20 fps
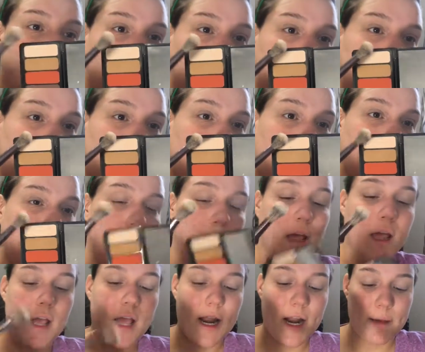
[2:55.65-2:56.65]
the top,
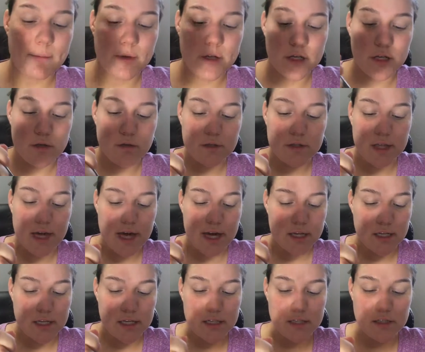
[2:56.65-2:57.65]
and I'm gonna use
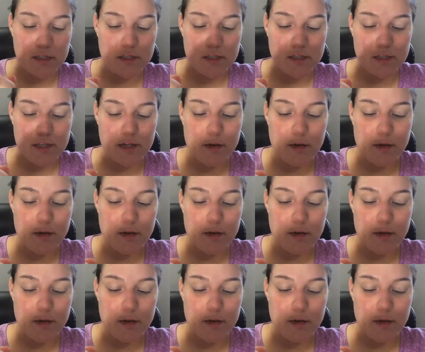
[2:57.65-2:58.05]
that as just